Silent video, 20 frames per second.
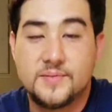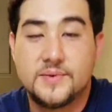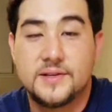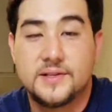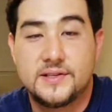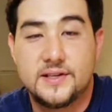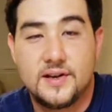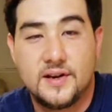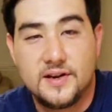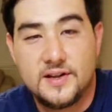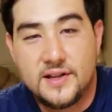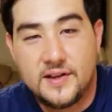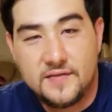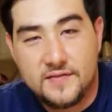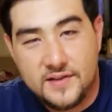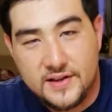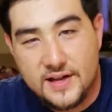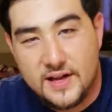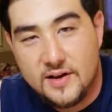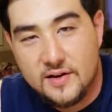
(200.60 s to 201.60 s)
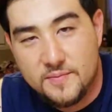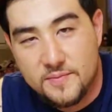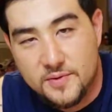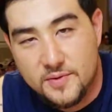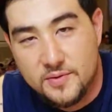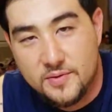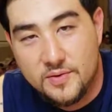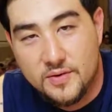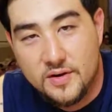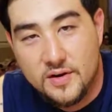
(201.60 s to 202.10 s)
things that are gonna definitely help
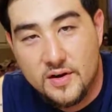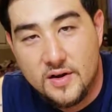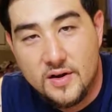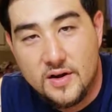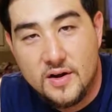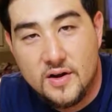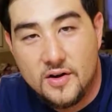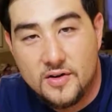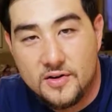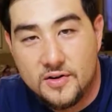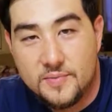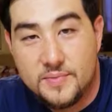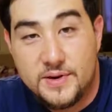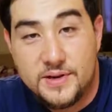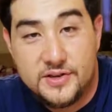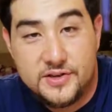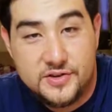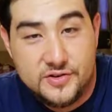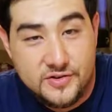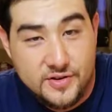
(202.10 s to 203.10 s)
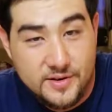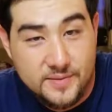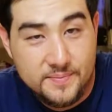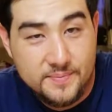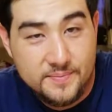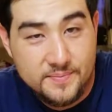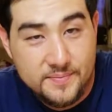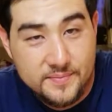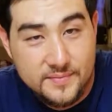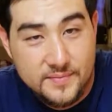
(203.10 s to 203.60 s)
you on your beach trip.
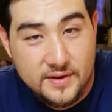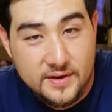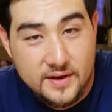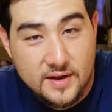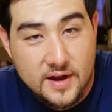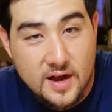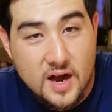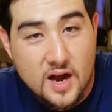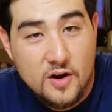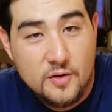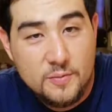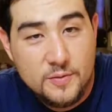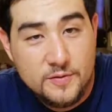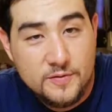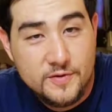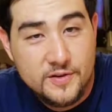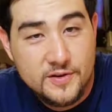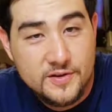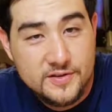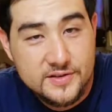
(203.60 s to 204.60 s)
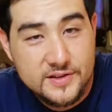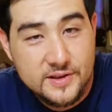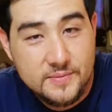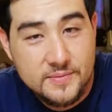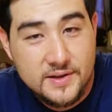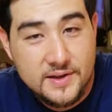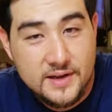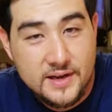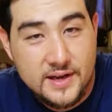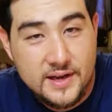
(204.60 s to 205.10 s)
I hope you've learned
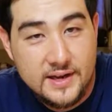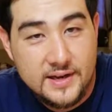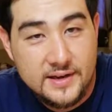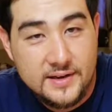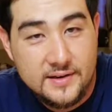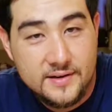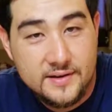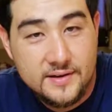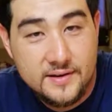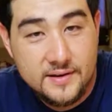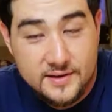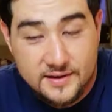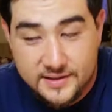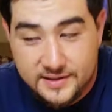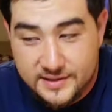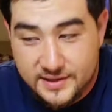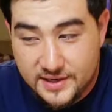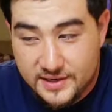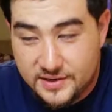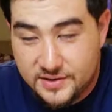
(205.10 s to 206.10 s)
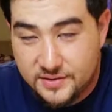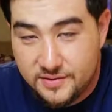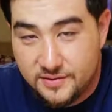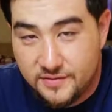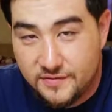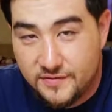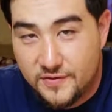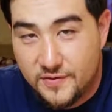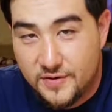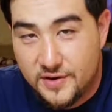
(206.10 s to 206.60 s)
something, and stay tuned.
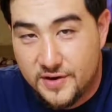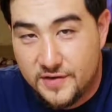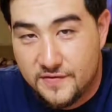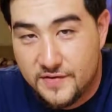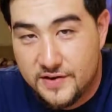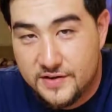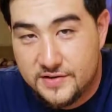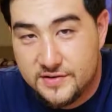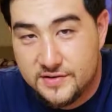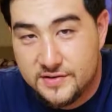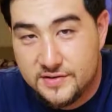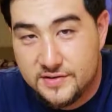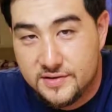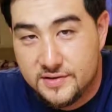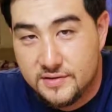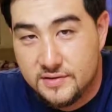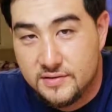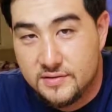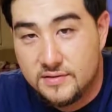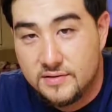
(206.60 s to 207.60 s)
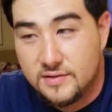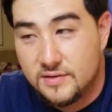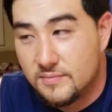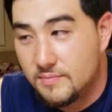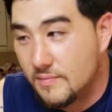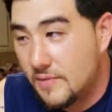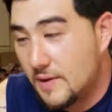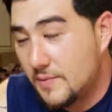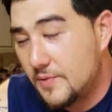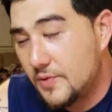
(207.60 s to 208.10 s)
Foodie Adventures
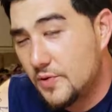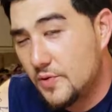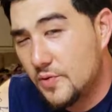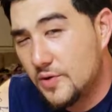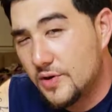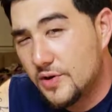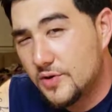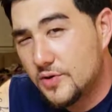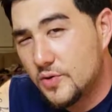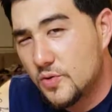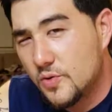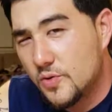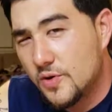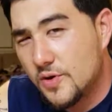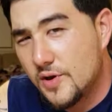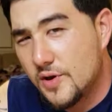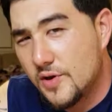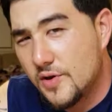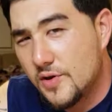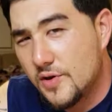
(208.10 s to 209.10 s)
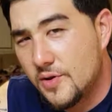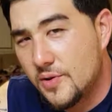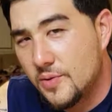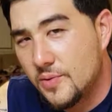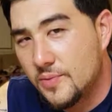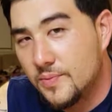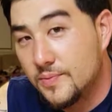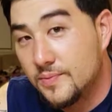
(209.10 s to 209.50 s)
might be doing a tour near you.